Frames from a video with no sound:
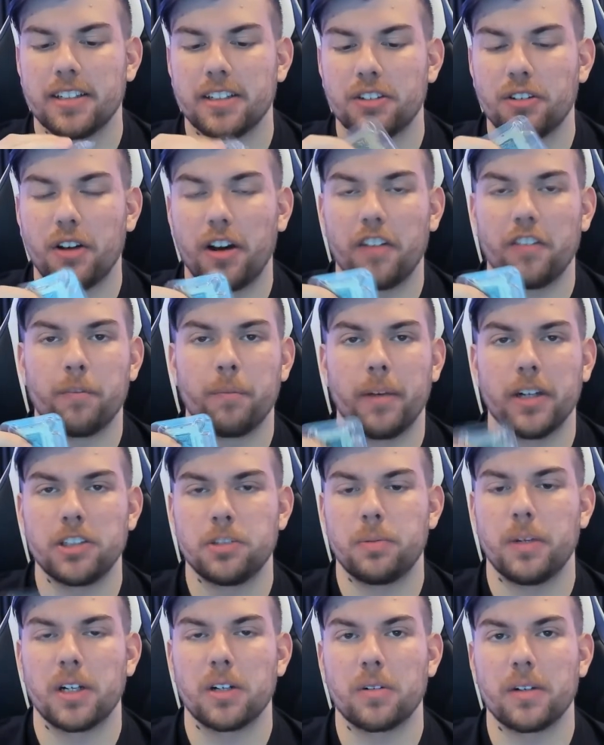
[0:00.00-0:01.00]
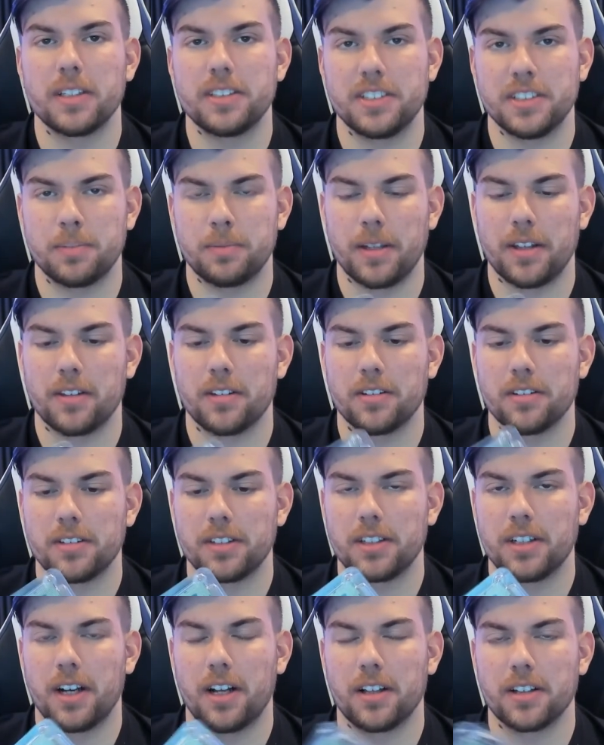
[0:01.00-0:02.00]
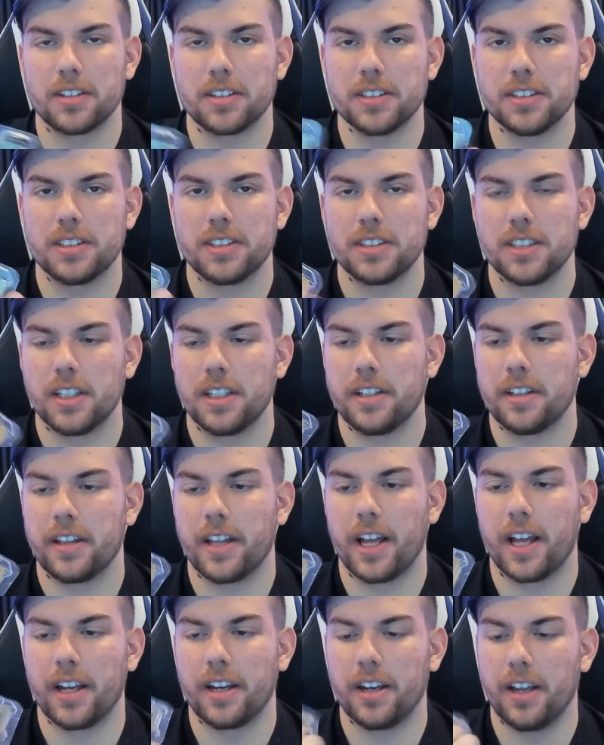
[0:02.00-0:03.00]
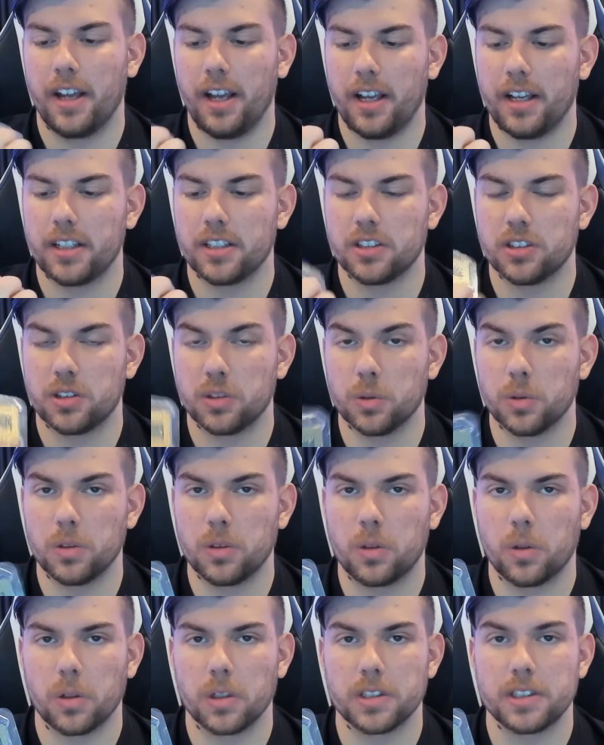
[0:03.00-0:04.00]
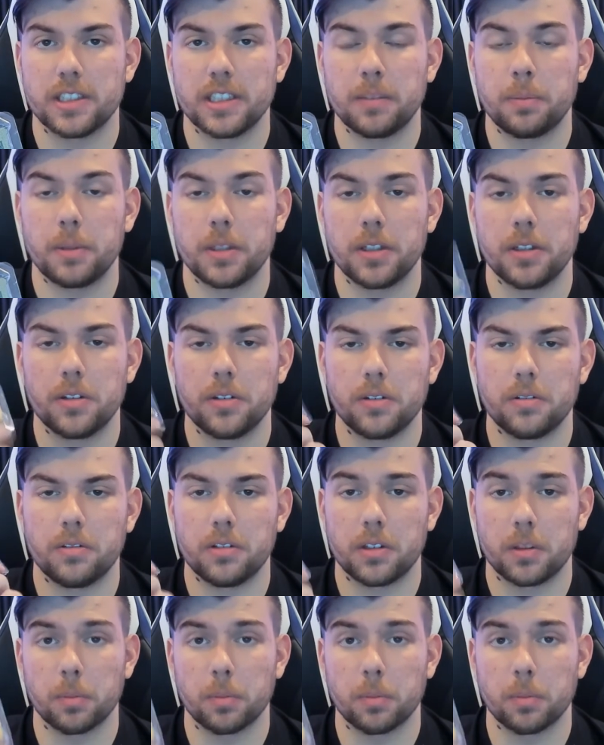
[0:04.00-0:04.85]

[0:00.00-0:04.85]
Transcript: You have much better ways to spend $30 than a dual-core CPU.